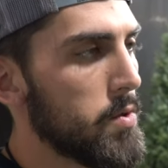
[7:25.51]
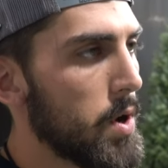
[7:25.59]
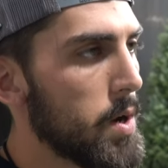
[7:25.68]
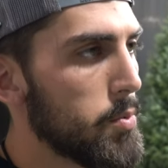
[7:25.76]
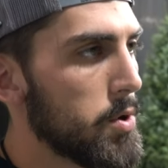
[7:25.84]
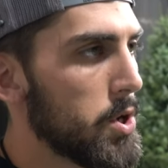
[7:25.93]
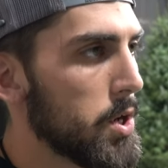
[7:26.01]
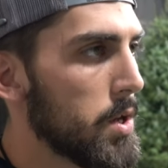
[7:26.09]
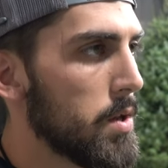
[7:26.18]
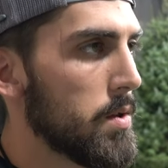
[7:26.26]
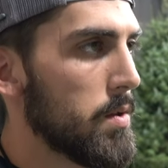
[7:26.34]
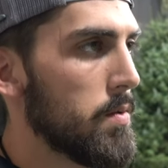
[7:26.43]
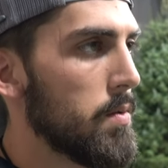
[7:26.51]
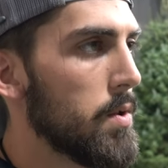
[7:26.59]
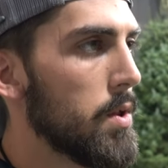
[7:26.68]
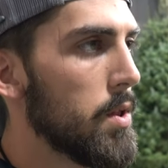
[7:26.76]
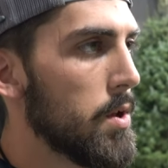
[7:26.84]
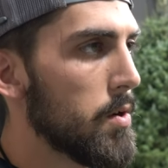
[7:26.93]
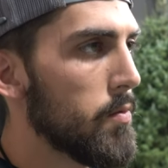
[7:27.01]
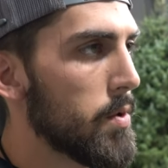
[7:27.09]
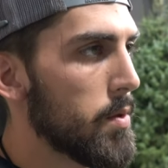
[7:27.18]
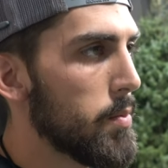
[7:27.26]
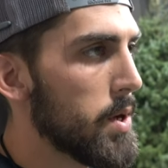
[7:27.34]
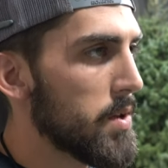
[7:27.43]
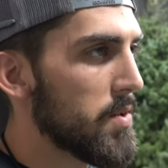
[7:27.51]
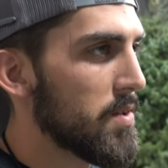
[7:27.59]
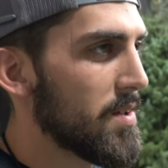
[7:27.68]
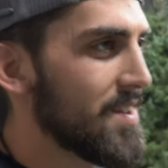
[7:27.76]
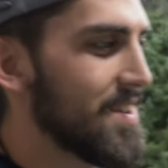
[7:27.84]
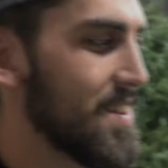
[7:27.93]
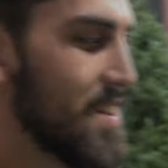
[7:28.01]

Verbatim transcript: So I appreciate learning from the best. Hey,